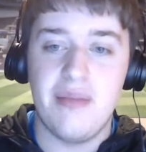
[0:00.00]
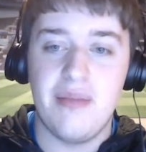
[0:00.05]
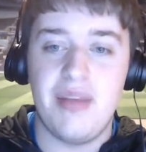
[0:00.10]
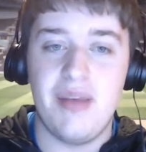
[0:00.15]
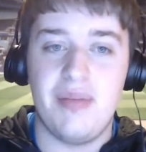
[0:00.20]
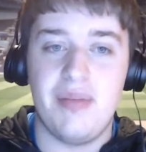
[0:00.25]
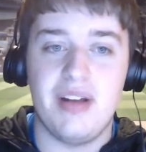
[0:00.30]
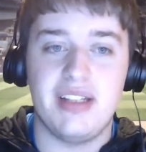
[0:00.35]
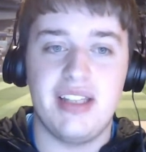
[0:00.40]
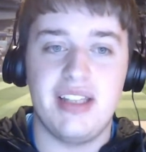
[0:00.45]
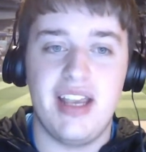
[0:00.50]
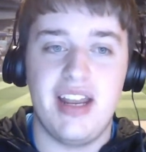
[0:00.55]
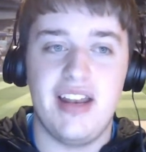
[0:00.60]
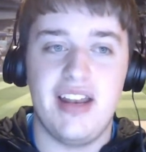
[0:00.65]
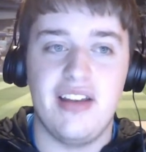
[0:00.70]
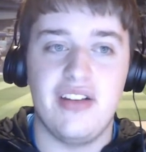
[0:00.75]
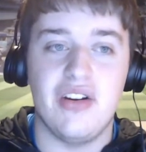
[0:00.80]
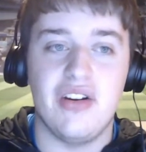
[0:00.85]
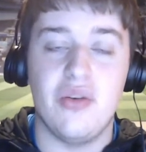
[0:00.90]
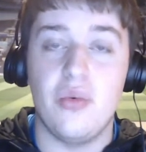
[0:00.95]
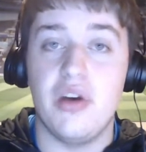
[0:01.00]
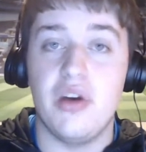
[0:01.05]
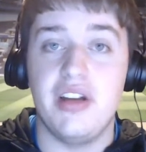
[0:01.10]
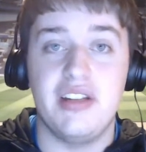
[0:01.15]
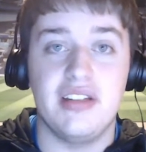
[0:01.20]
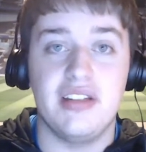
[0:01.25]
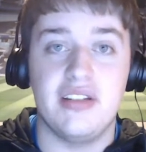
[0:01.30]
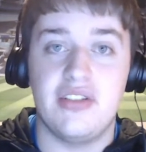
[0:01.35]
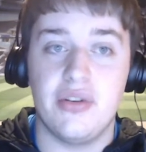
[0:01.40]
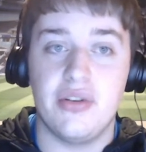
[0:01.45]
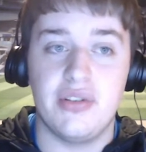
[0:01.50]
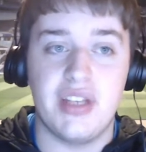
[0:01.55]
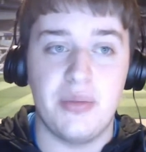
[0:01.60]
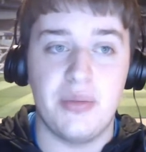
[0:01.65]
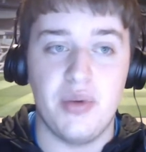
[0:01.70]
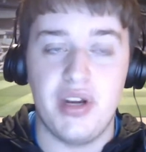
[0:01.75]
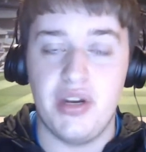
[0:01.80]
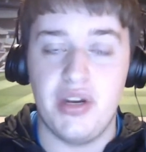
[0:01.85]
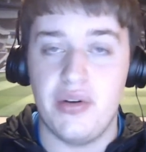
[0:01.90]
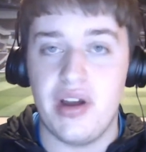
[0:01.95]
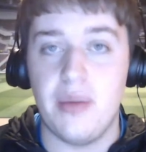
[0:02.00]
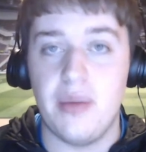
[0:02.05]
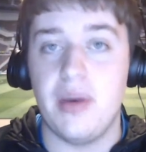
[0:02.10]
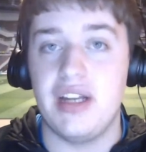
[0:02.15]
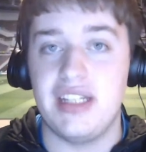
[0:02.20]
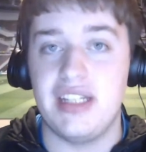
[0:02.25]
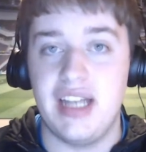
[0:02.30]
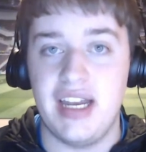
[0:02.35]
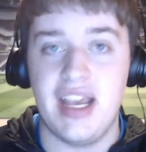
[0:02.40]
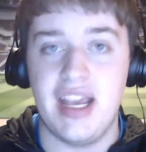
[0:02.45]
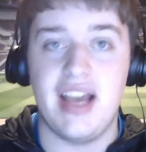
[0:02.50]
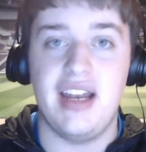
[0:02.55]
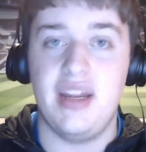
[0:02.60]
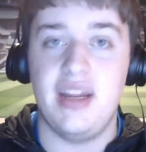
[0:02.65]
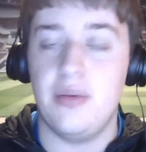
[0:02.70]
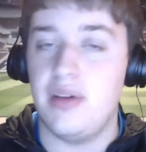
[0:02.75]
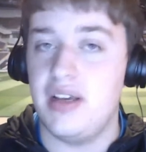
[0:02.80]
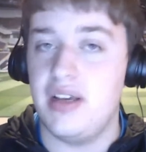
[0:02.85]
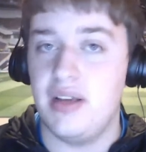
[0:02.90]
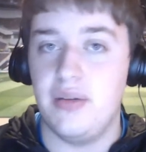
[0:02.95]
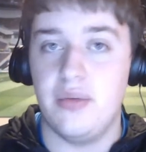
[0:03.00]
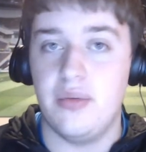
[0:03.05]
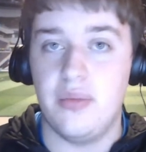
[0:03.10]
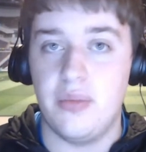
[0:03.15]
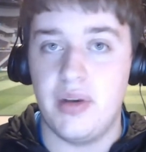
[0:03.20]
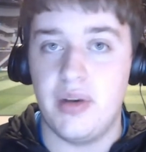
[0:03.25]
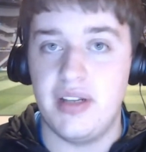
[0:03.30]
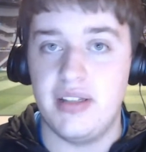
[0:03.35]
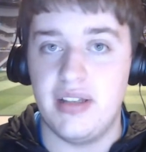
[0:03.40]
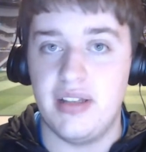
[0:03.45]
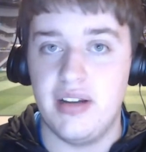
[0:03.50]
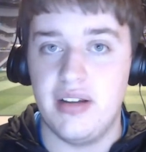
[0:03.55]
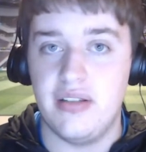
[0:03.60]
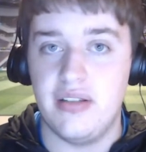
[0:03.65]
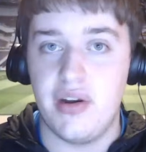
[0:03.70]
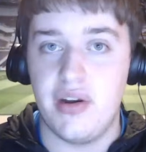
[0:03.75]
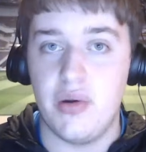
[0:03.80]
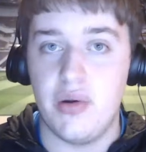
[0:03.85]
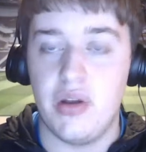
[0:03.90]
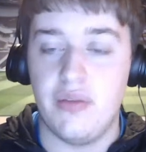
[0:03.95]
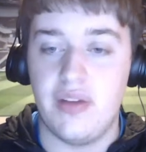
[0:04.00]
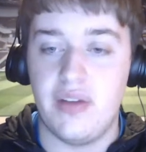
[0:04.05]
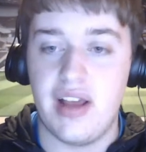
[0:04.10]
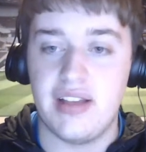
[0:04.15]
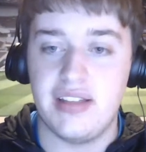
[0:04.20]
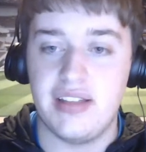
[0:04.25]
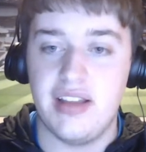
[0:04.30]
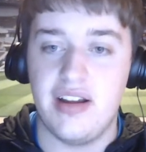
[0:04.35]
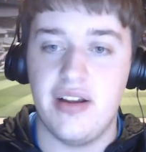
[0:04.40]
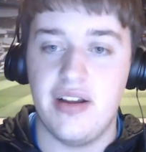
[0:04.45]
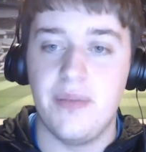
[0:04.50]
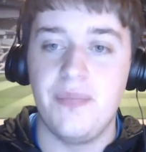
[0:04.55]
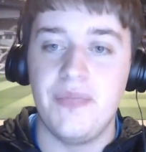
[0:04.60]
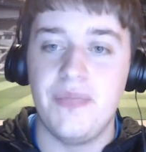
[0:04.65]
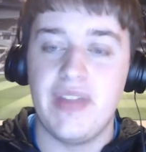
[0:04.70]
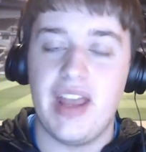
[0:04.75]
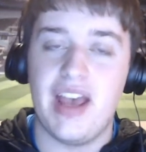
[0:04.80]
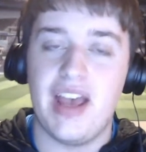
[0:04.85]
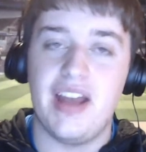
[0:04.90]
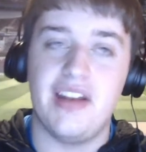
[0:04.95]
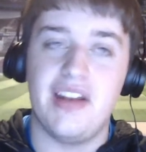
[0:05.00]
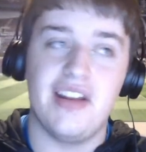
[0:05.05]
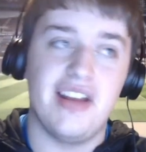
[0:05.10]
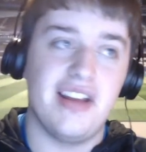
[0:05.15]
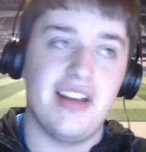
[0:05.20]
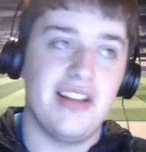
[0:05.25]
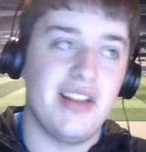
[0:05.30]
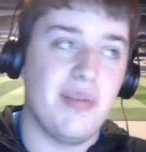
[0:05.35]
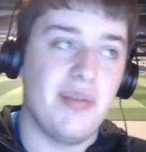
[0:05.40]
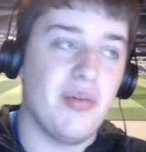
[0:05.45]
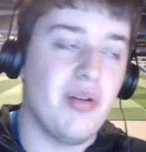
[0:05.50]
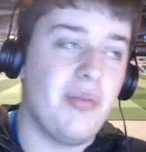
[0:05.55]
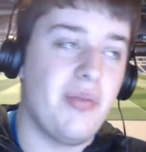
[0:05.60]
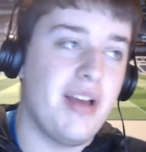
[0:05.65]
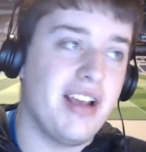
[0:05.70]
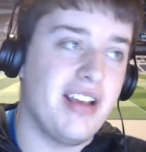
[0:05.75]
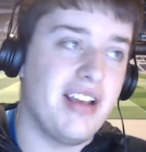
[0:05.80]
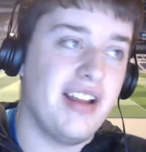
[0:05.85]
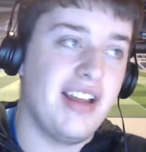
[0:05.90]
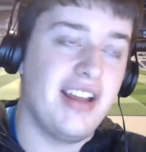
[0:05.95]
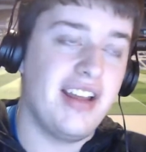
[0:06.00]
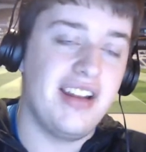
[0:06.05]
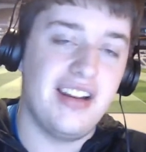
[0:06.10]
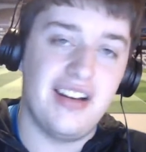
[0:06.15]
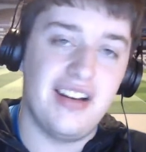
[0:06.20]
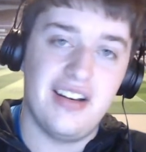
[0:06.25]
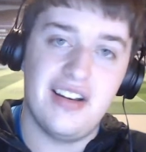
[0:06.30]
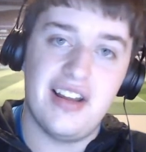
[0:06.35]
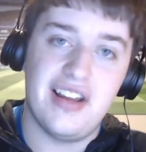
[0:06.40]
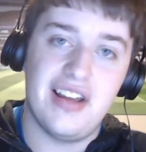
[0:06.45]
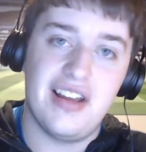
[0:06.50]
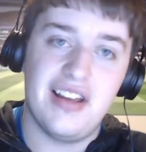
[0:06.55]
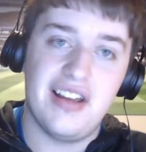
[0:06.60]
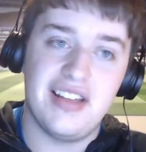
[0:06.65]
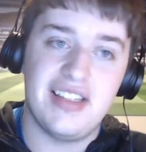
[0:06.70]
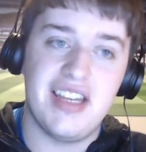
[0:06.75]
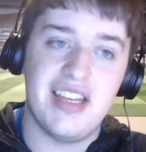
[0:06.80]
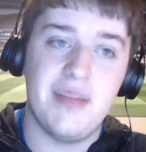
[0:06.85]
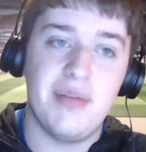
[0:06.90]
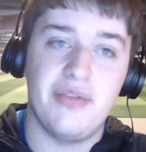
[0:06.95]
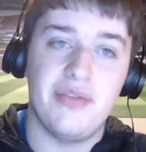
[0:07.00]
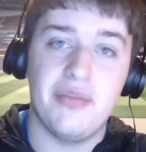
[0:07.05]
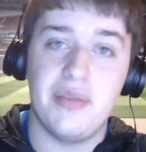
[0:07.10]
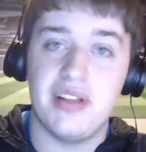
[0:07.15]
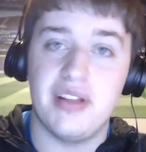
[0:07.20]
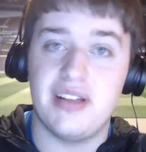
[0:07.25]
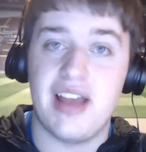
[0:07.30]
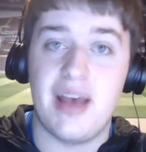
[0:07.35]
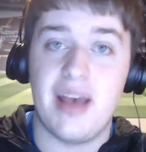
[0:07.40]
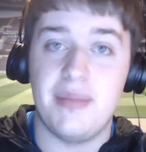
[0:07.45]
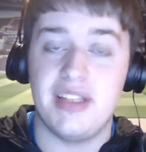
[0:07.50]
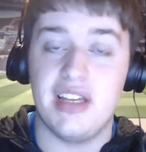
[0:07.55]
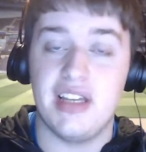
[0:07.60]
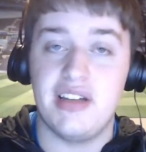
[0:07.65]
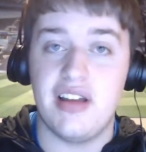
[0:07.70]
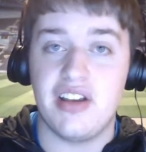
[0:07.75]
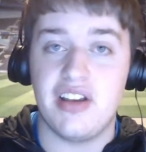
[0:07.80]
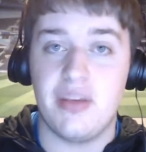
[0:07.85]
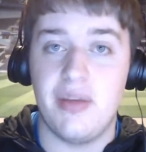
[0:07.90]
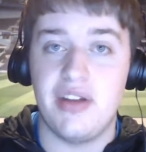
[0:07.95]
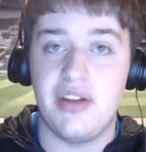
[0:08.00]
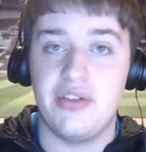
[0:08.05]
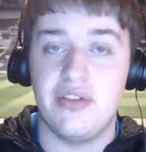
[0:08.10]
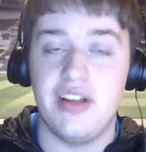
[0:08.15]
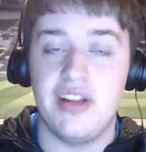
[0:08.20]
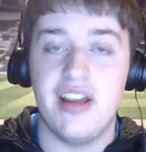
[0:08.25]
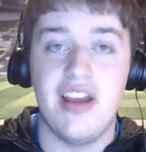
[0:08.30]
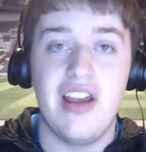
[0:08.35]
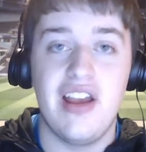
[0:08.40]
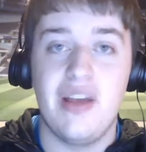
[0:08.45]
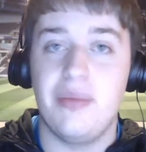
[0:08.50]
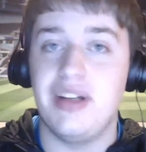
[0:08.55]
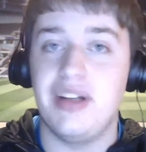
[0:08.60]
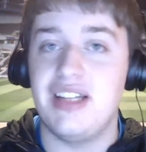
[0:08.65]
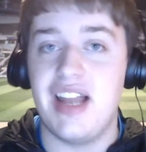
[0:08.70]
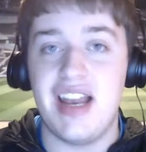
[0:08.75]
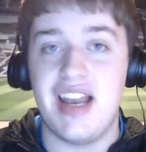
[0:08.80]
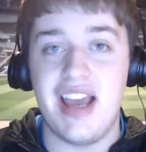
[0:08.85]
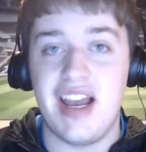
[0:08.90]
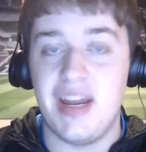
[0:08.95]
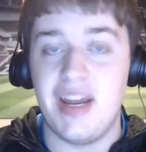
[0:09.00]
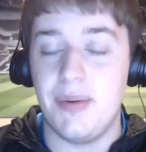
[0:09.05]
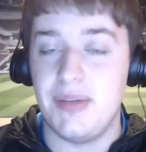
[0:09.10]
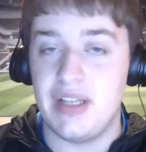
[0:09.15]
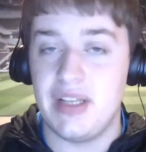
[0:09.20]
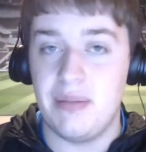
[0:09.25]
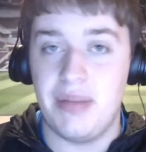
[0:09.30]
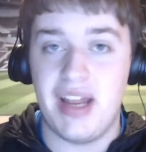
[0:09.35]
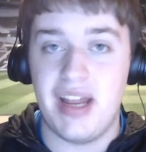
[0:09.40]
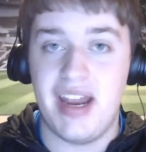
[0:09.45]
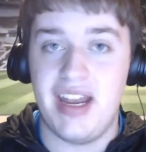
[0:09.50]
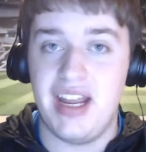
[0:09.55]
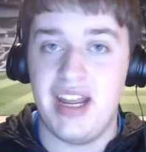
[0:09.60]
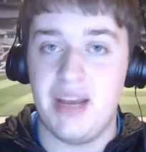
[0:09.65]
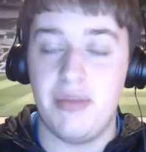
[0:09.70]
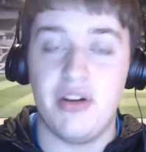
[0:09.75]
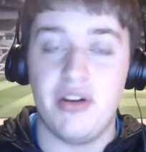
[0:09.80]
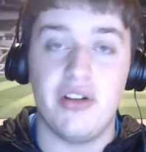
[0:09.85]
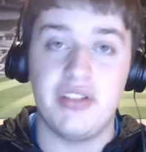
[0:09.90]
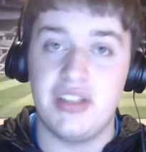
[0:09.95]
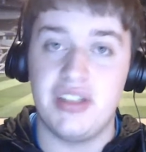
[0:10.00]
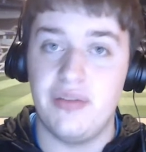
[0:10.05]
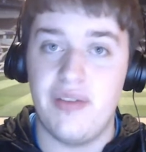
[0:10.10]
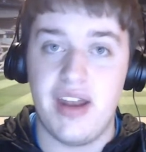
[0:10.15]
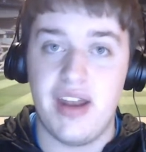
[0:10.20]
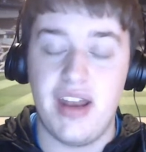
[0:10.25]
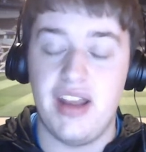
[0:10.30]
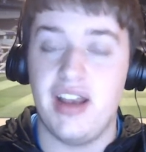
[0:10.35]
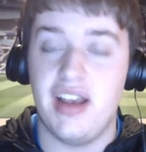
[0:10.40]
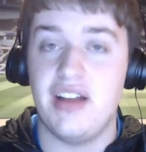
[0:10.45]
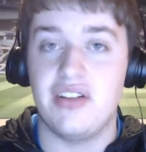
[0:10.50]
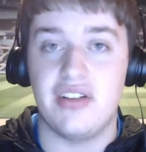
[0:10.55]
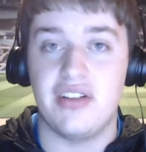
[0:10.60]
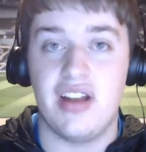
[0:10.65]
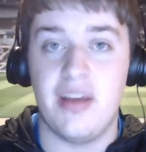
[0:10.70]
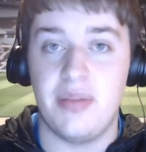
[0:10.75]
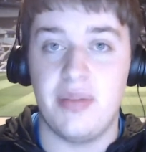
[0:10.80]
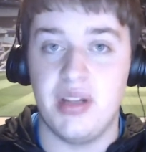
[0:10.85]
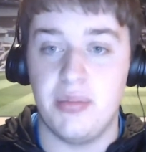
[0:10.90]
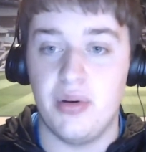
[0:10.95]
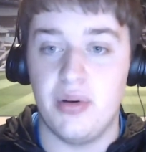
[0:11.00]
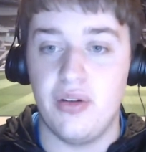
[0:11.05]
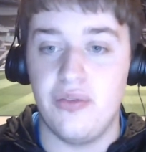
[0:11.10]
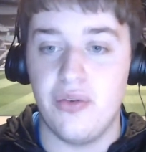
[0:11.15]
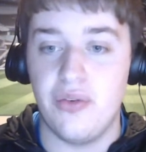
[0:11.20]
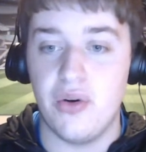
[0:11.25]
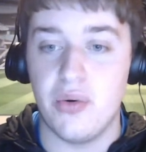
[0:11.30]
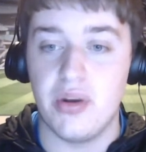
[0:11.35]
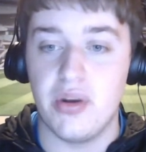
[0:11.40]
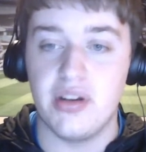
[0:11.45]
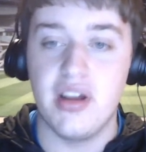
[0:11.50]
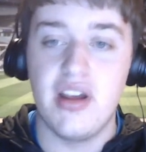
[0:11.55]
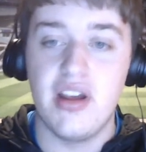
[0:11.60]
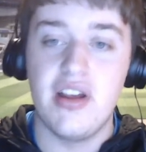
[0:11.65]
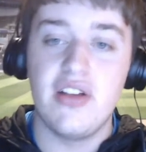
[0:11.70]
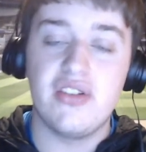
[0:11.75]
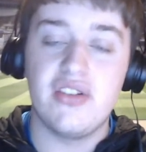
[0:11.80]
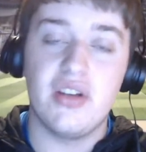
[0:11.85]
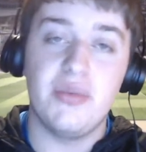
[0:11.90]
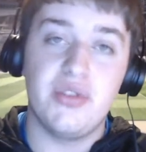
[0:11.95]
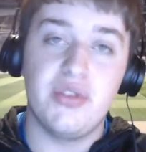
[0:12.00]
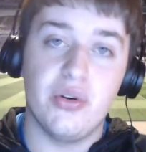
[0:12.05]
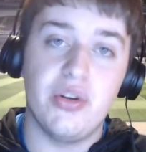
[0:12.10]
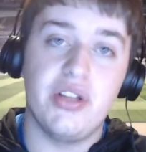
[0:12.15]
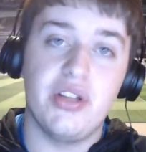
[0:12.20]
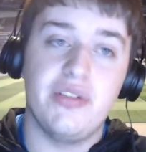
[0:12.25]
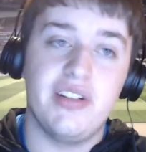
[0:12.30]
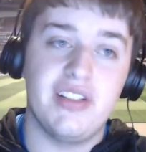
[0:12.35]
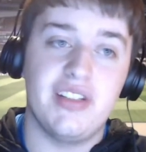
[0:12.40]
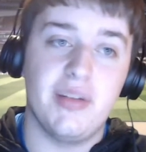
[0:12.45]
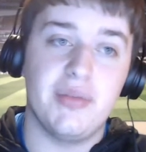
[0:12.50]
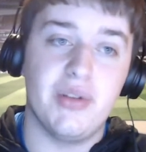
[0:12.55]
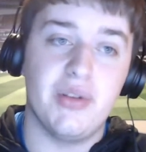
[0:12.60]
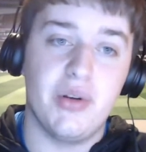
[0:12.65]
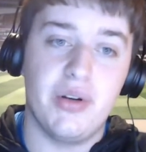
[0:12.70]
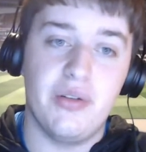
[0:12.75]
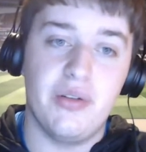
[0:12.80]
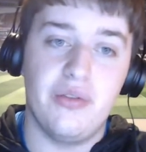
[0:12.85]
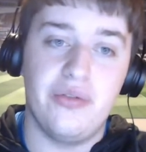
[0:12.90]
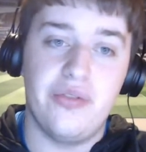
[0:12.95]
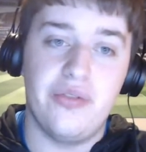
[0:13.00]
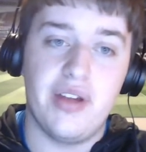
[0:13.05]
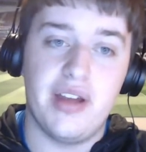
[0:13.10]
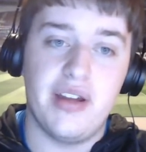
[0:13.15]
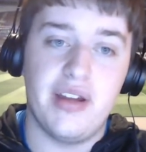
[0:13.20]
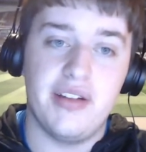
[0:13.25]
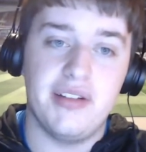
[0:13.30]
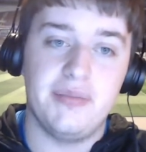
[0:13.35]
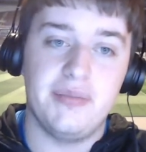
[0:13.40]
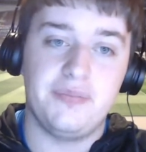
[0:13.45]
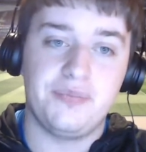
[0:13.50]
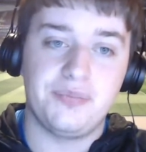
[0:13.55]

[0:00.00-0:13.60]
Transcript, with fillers: People are saying, you know, why does Jose Mourinho not want Dele Alli? Why why is there love lost there? And uh, they brought back a, a little uh, snippet from the Amazon documentary where Dele Alli was complaining about us defending and just lobbing the ball forward. So I'm sure there is some sort of uh,